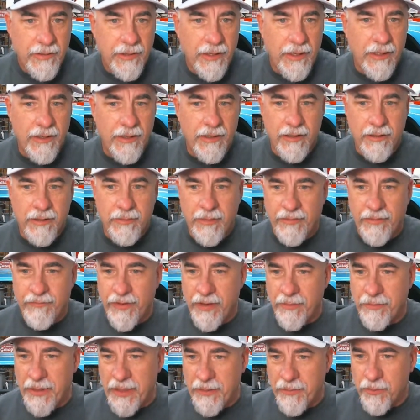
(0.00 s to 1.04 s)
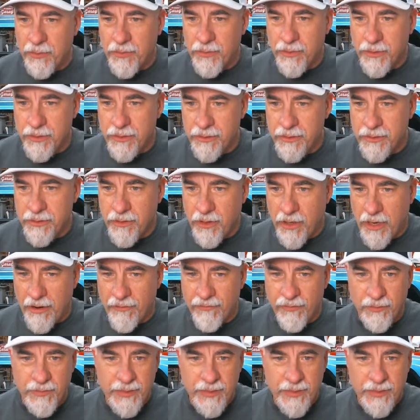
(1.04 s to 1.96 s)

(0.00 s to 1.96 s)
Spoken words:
I've had people offer